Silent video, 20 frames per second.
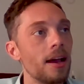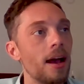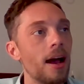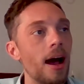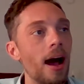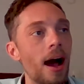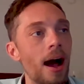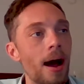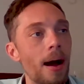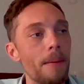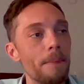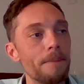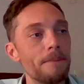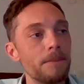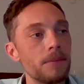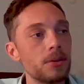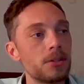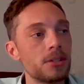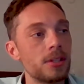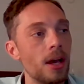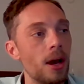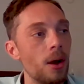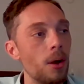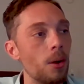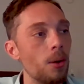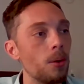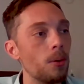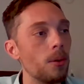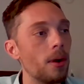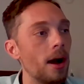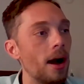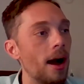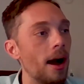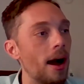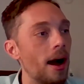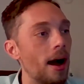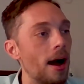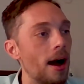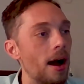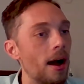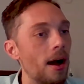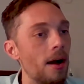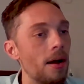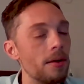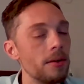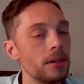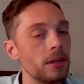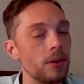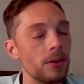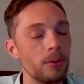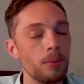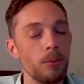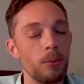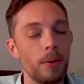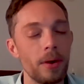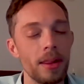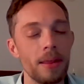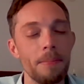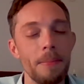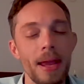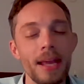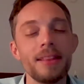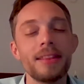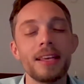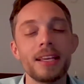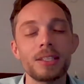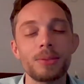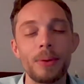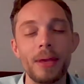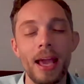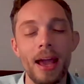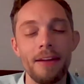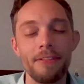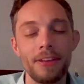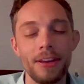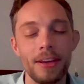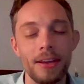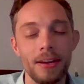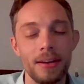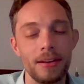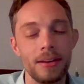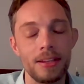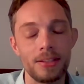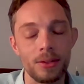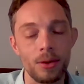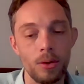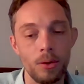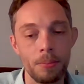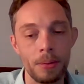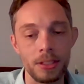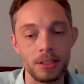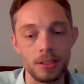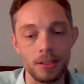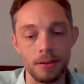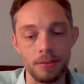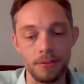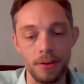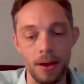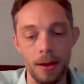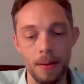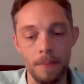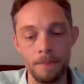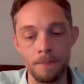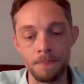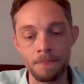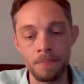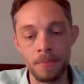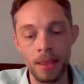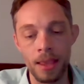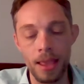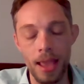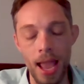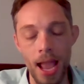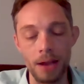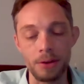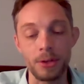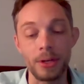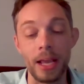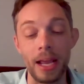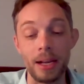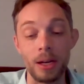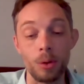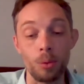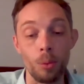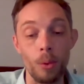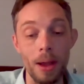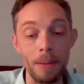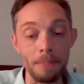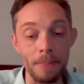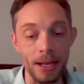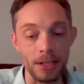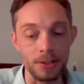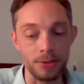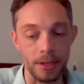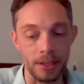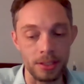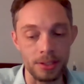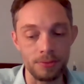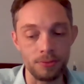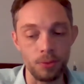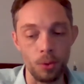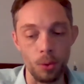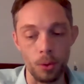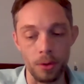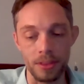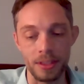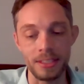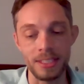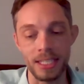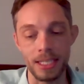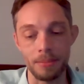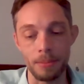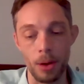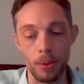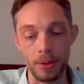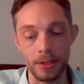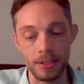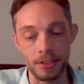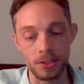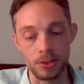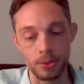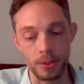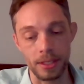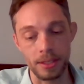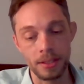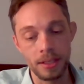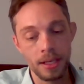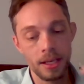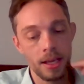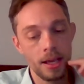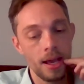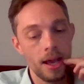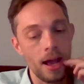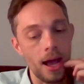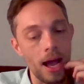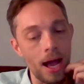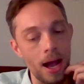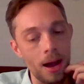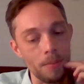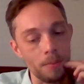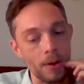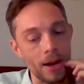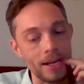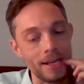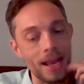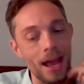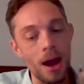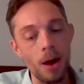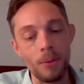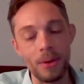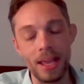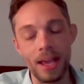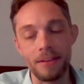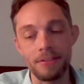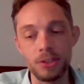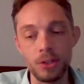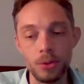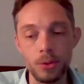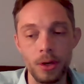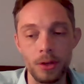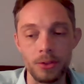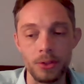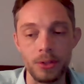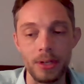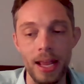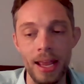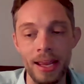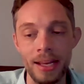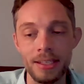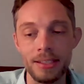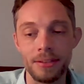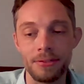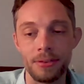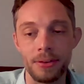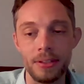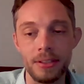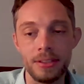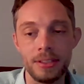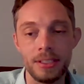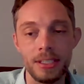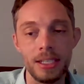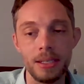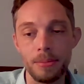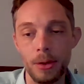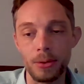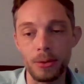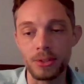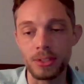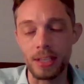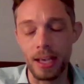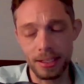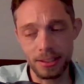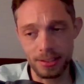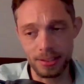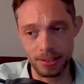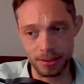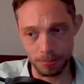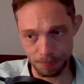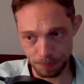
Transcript: One of the main things we have here is a whole bunch of aggregated web metrics for the DMO industry. Right now we have 208 different DMO sites,